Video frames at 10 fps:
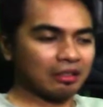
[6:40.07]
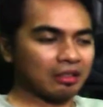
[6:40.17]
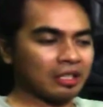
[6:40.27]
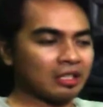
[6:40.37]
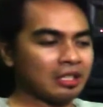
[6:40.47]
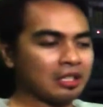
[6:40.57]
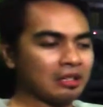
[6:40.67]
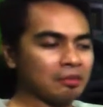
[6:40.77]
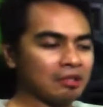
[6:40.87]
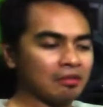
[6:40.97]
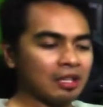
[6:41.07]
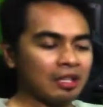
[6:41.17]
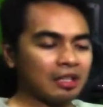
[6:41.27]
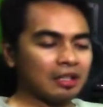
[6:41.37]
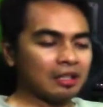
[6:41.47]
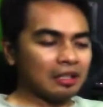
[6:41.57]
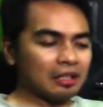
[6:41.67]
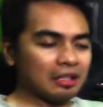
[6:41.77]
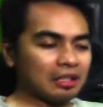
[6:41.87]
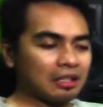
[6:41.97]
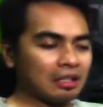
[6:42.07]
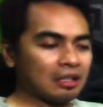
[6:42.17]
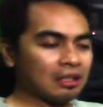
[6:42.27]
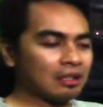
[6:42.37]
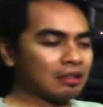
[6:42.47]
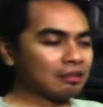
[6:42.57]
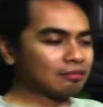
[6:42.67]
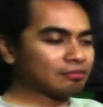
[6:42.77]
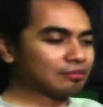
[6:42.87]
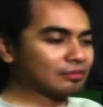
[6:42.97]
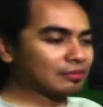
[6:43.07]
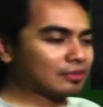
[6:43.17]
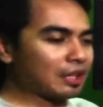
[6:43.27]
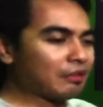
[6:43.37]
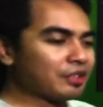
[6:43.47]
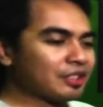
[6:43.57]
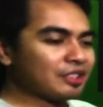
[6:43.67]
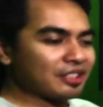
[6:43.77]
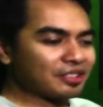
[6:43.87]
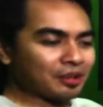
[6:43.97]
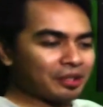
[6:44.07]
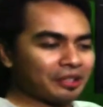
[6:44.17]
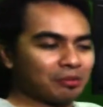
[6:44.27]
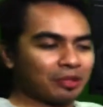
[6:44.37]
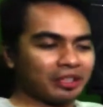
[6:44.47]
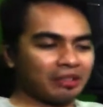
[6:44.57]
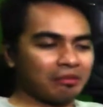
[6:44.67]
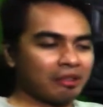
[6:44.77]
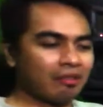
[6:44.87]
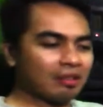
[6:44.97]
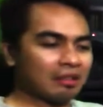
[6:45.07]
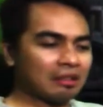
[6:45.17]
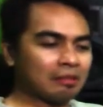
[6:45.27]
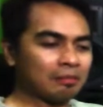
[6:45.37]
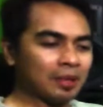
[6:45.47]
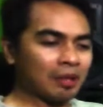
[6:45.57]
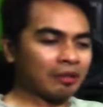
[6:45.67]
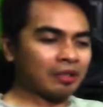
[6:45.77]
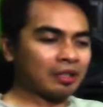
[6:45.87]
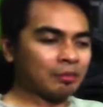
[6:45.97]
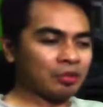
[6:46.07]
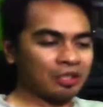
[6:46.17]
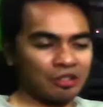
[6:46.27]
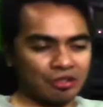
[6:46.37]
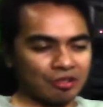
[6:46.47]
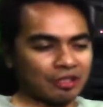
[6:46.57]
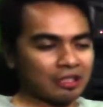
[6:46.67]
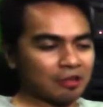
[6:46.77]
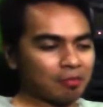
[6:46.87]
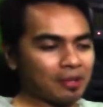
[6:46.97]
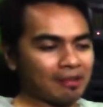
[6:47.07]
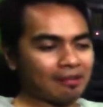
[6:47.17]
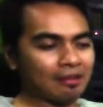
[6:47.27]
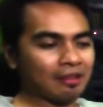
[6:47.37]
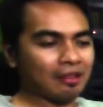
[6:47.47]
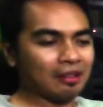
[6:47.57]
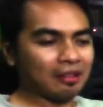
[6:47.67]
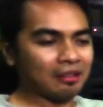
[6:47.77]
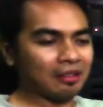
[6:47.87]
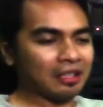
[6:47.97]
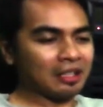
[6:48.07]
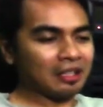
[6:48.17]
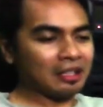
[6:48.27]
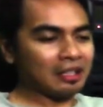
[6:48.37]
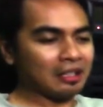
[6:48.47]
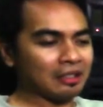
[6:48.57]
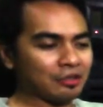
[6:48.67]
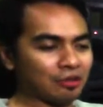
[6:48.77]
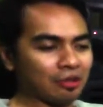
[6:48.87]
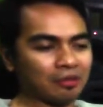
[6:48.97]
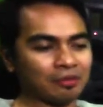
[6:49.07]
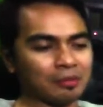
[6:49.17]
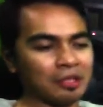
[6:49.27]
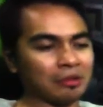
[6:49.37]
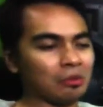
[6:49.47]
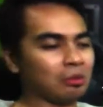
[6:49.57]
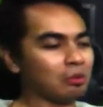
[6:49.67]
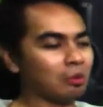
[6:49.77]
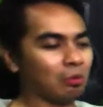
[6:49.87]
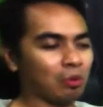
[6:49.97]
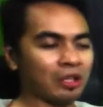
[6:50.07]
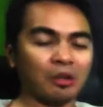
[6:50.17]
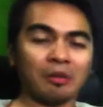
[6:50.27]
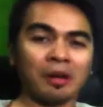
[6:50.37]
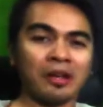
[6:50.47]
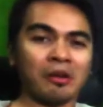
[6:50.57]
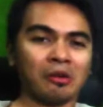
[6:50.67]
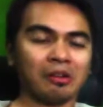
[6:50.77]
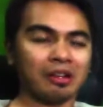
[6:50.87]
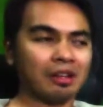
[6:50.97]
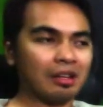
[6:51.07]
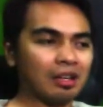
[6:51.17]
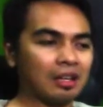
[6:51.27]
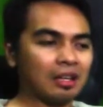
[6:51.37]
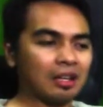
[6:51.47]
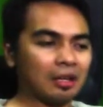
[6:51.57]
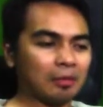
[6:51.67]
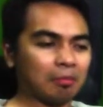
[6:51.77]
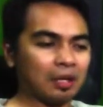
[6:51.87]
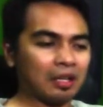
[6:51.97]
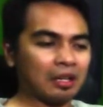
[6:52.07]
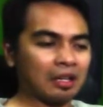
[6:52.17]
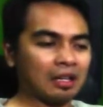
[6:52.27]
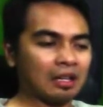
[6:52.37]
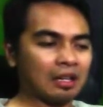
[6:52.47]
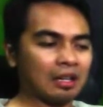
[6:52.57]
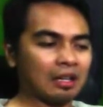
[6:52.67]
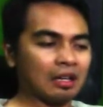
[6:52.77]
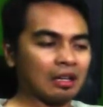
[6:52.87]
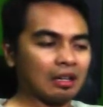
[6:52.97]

really. I mean, uh, ever since I started working with other musicians, it's been really a struggle for me to work on my own. But uh,